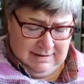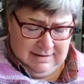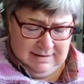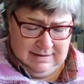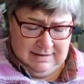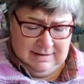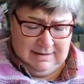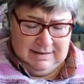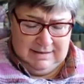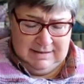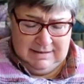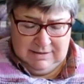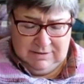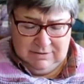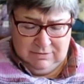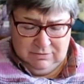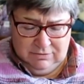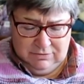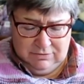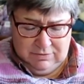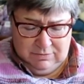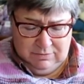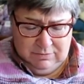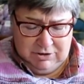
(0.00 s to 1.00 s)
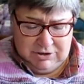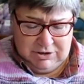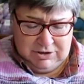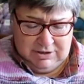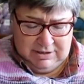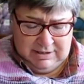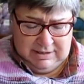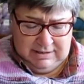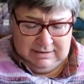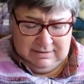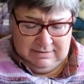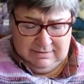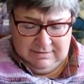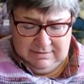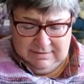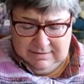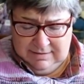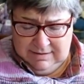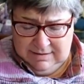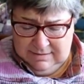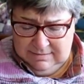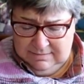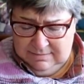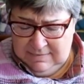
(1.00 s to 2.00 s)
uh, in the order in which I
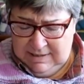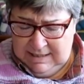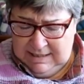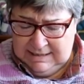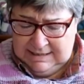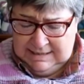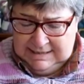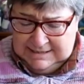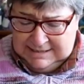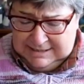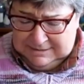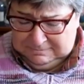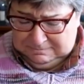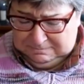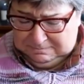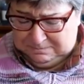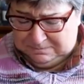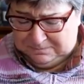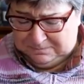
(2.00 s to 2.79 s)
made it.